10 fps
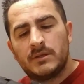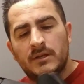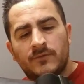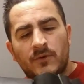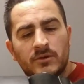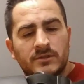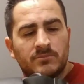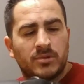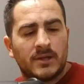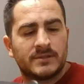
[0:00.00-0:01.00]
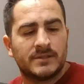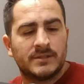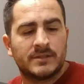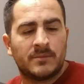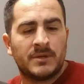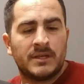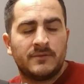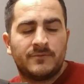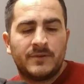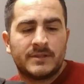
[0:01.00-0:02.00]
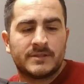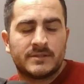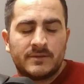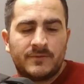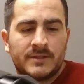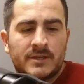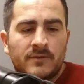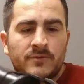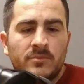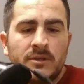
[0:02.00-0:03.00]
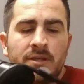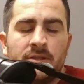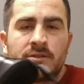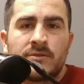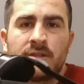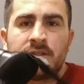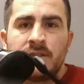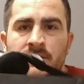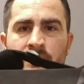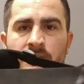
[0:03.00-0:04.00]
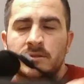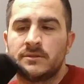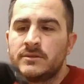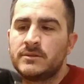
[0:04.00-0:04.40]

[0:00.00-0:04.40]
As far as the pluses, I mean, it fits comfortably. The stretchiness of the